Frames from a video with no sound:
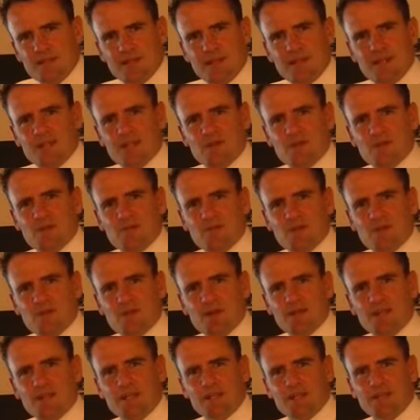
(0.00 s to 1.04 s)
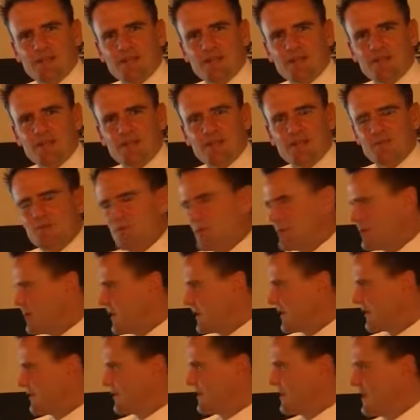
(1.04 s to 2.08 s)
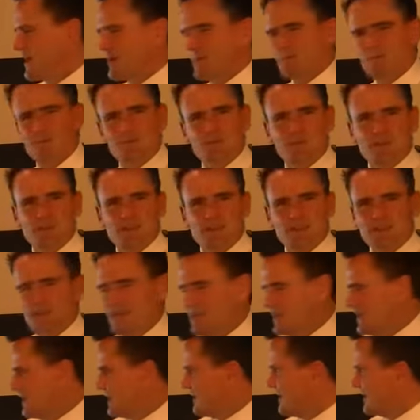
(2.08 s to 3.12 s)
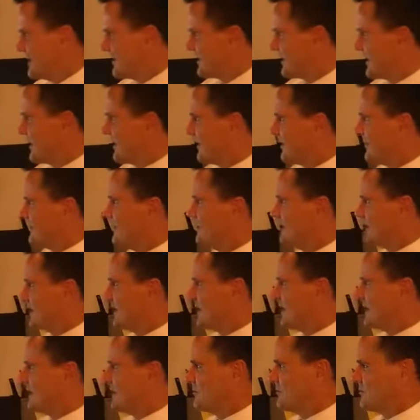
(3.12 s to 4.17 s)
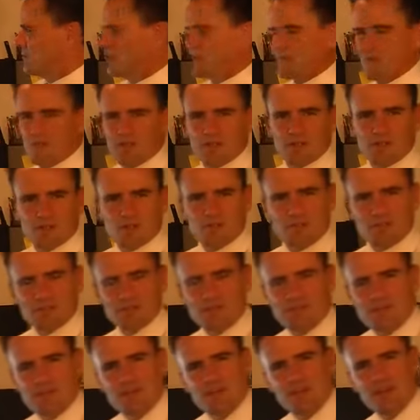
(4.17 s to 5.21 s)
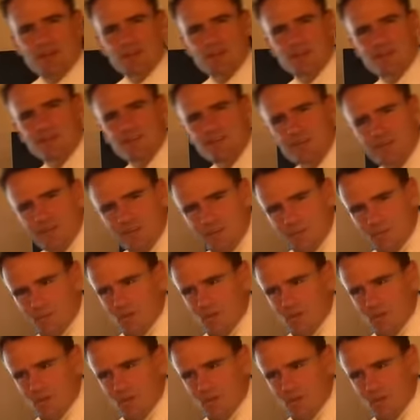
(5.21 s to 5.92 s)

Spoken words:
Hello everybody, we're back at the lab. Now, we've got our trusty friend, little